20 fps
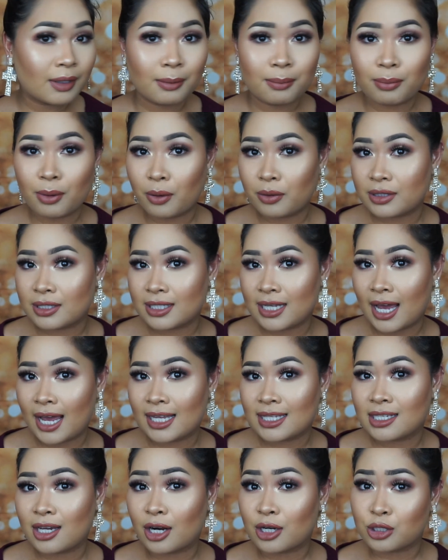Both
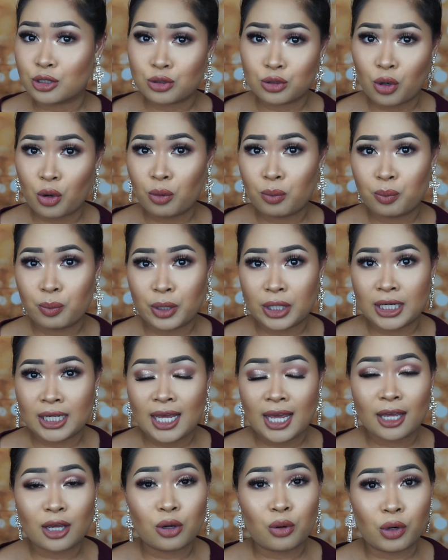sides are so pretty
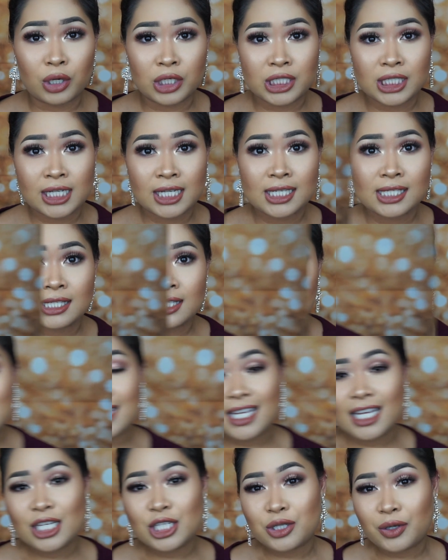and gorgeous. If you guys
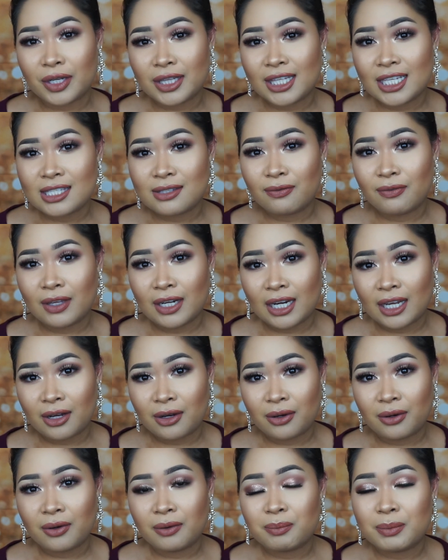enjoyed this
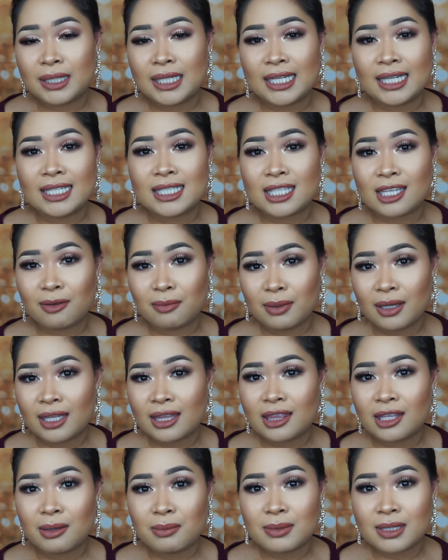video, please give me a
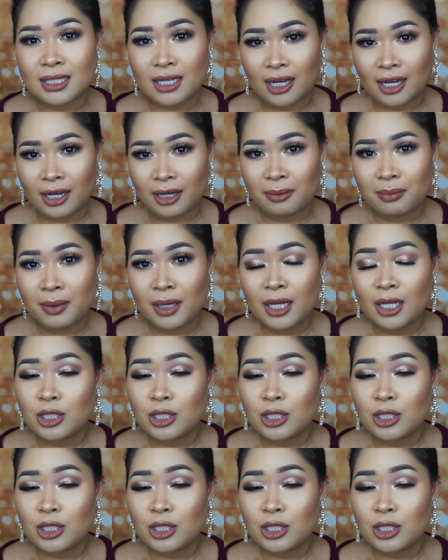thumbs up.